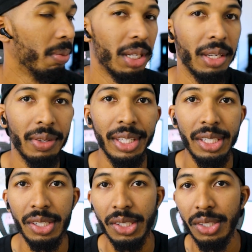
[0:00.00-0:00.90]
But
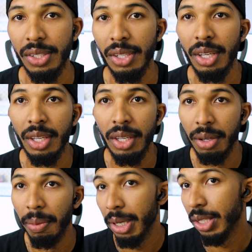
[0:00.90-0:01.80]
this is
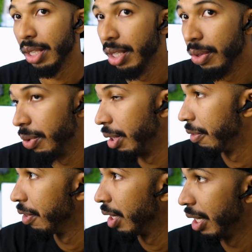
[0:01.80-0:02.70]
basically what they
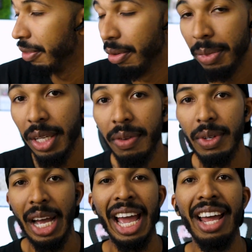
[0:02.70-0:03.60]
feel like for me.
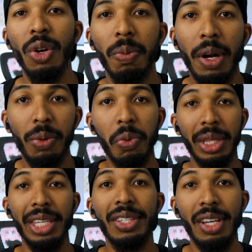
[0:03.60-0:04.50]
I had no problem
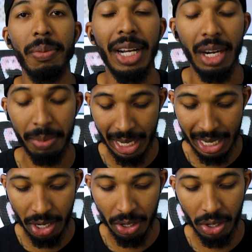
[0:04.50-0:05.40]
with these coming out of my
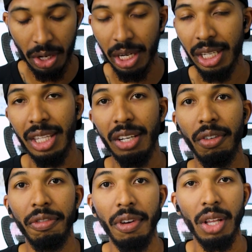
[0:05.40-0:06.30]
ear or anything
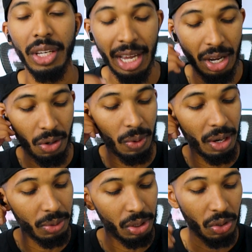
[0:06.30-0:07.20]
or falling out while
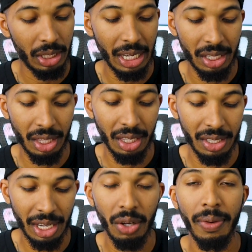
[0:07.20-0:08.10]
I was testing
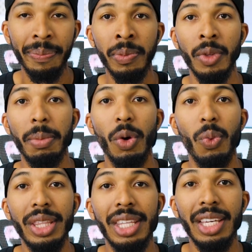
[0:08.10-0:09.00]
these out. But
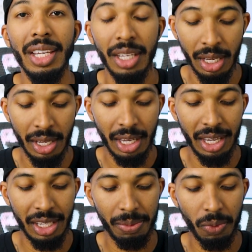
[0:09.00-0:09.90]
one thing
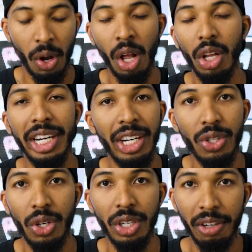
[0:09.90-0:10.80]
is all our
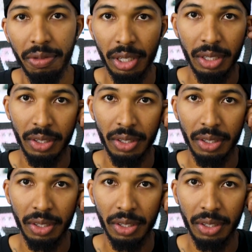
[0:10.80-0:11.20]
ears are different,